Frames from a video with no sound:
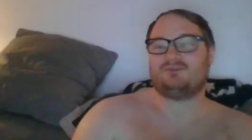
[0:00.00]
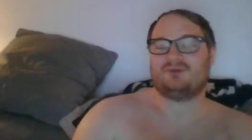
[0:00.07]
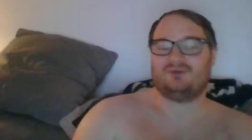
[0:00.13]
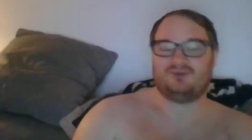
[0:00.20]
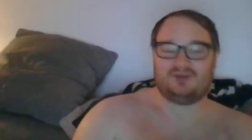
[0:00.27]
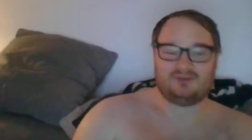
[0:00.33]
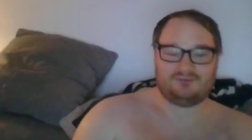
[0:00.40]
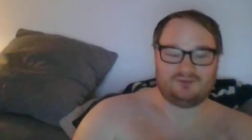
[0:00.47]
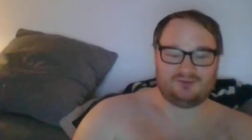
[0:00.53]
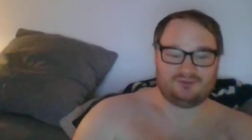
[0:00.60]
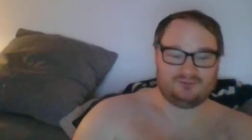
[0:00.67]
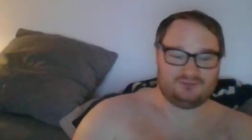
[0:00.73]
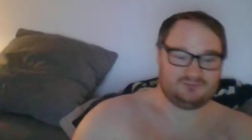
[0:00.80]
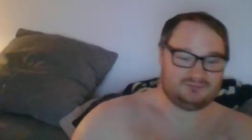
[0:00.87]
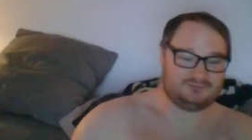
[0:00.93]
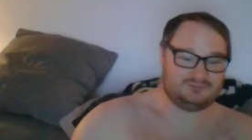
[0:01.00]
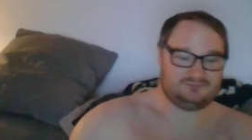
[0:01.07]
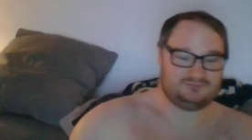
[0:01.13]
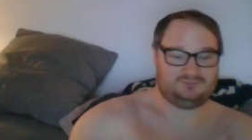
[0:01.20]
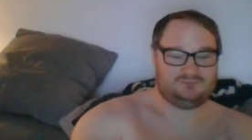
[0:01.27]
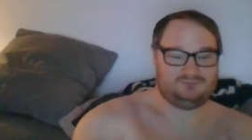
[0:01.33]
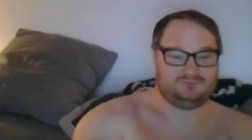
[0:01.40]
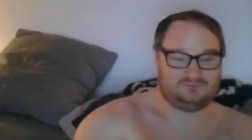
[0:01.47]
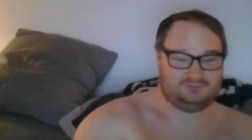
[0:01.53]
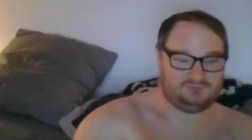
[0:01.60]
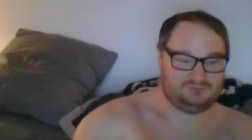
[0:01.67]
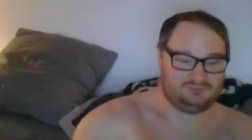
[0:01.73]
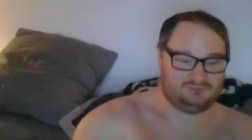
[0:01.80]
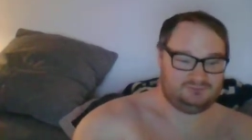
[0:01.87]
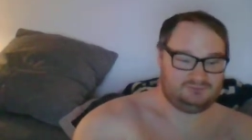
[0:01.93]
Let me guess, I don't think this guy's want to fight
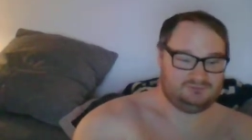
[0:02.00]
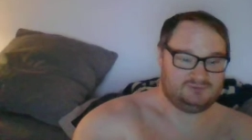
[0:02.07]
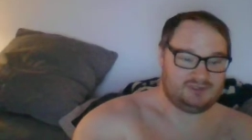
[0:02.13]
either.